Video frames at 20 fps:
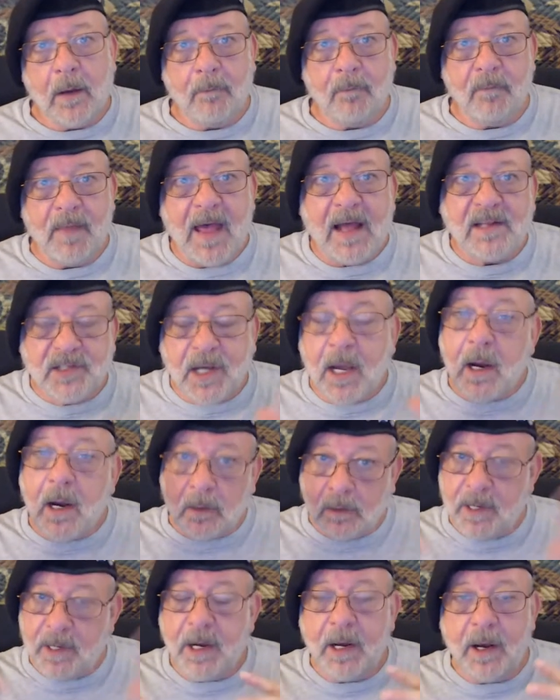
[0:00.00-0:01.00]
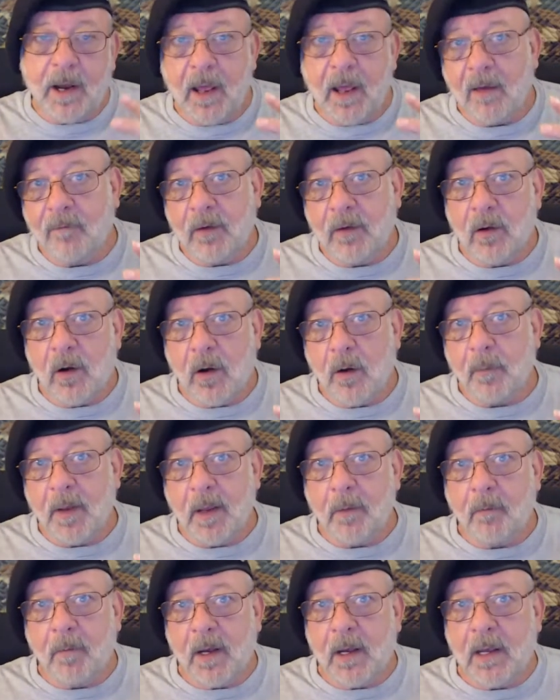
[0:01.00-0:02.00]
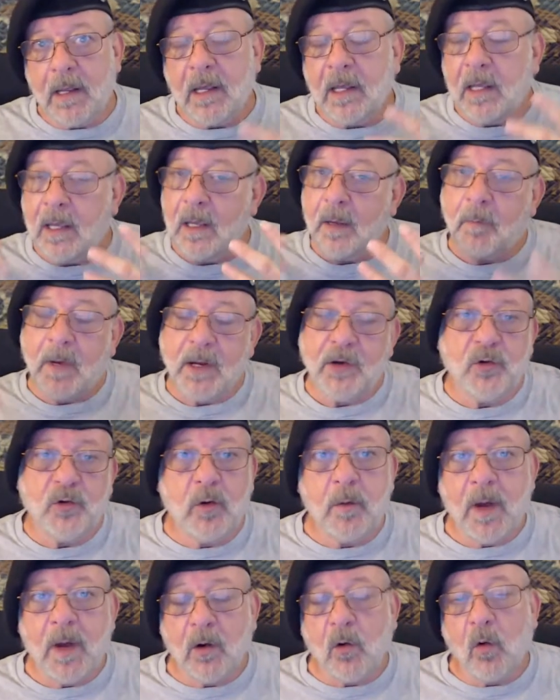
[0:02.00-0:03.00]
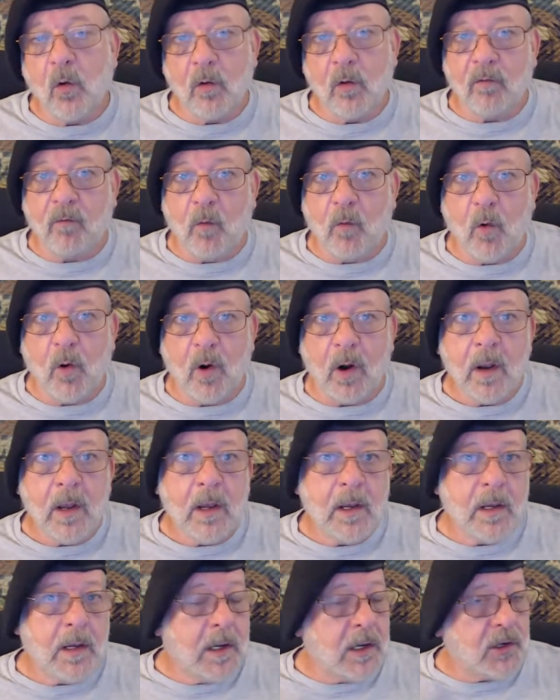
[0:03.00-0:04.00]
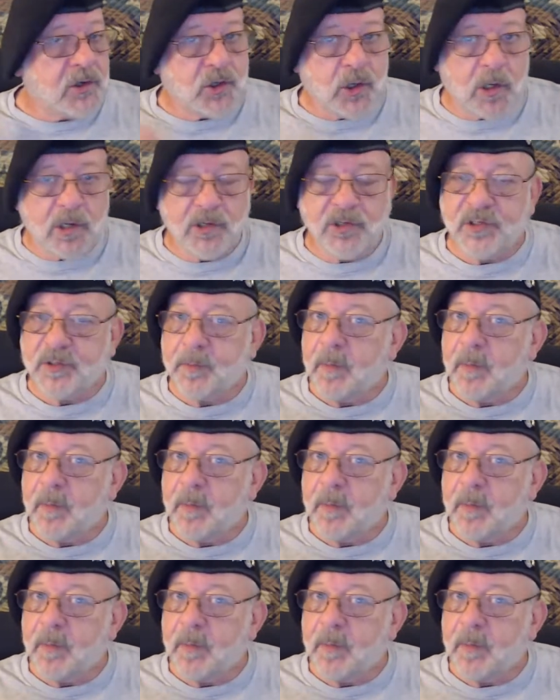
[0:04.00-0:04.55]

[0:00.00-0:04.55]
that's kind of leaning heavy on me. But again, by doing my core four, it charges